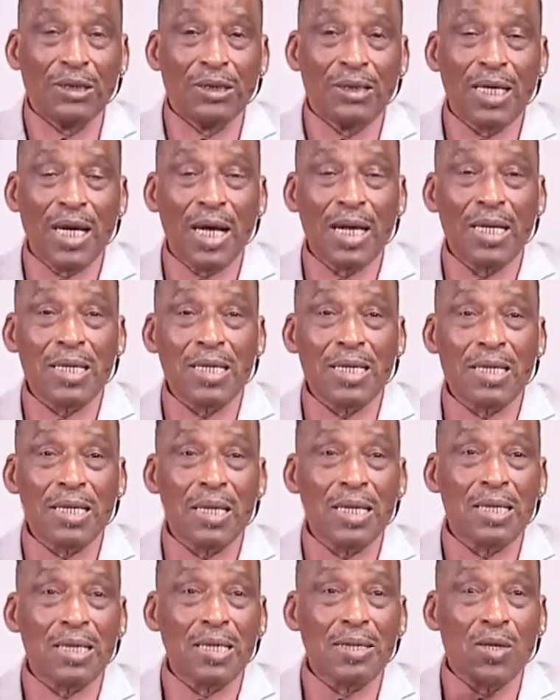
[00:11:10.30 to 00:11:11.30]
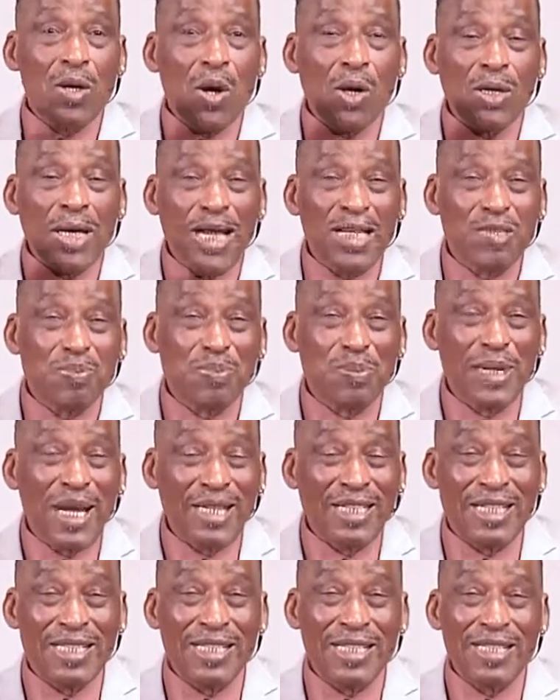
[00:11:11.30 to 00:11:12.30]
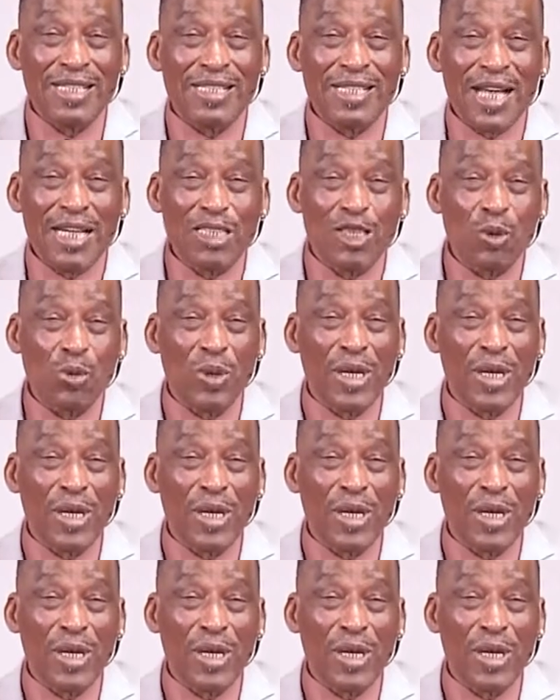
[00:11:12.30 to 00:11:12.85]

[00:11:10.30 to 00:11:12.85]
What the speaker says: There is, God has planned it in such